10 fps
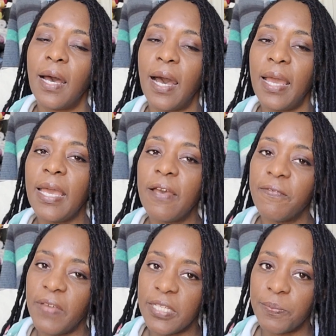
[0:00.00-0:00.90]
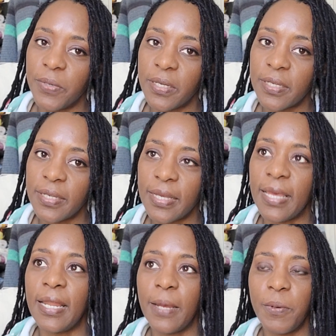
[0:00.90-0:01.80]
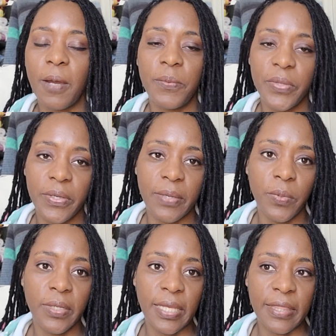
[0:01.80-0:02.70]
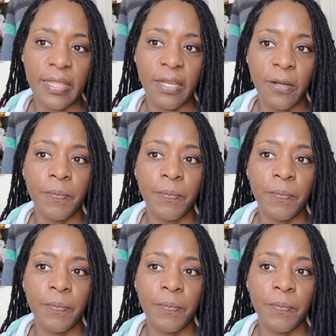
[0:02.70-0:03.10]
I have Facebook, and I probably will get there,